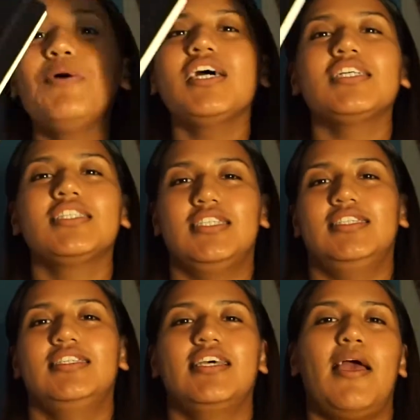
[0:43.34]
books,
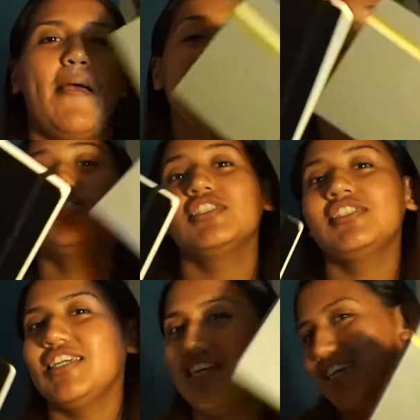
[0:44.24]
as you can
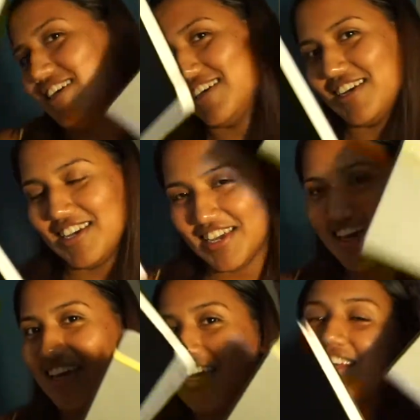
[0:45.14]
see
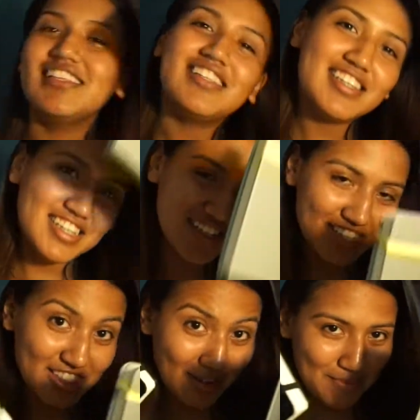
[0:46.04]
in the
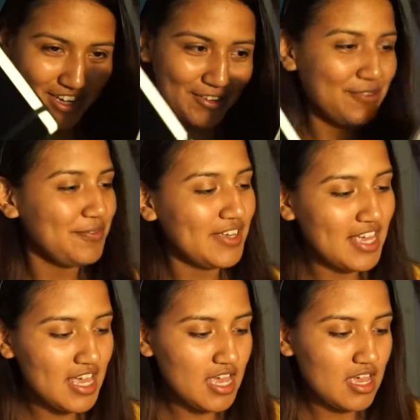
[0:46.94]
thumbnail.
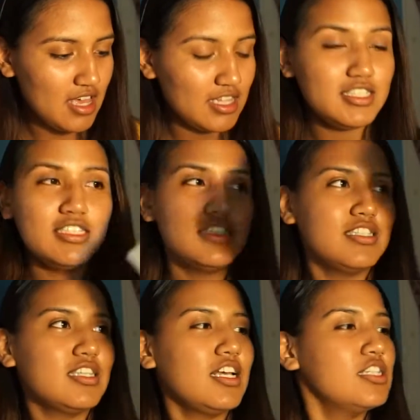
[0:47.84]
This
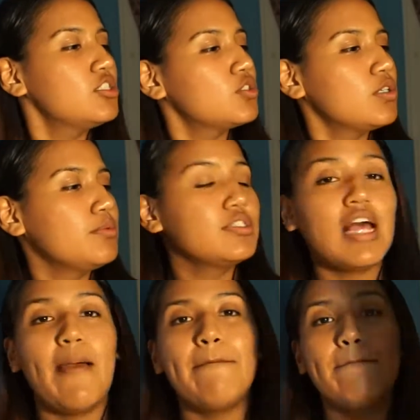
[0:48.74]
is uh, Scribbles
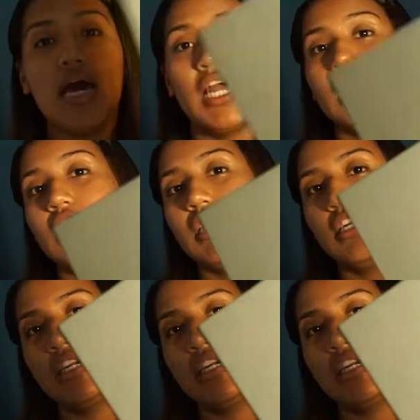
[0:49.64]
That Matter